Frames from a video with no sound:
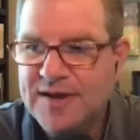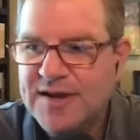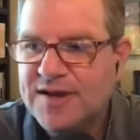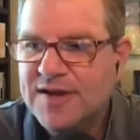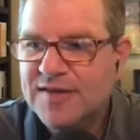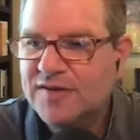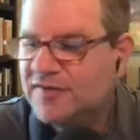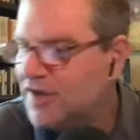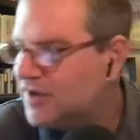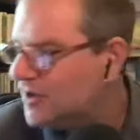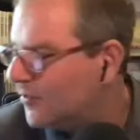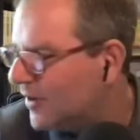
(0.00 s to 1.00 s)
Mm-hmm. They'll say,
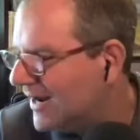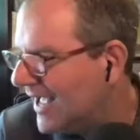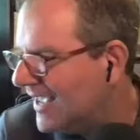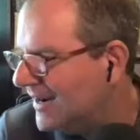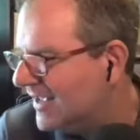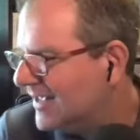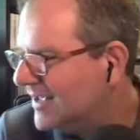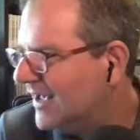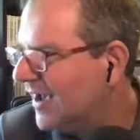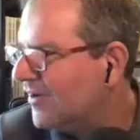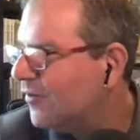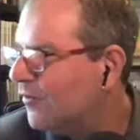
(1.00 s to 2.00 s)
you know what? I,
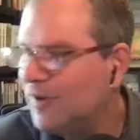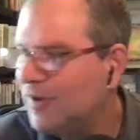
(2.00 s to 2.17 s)
I don't really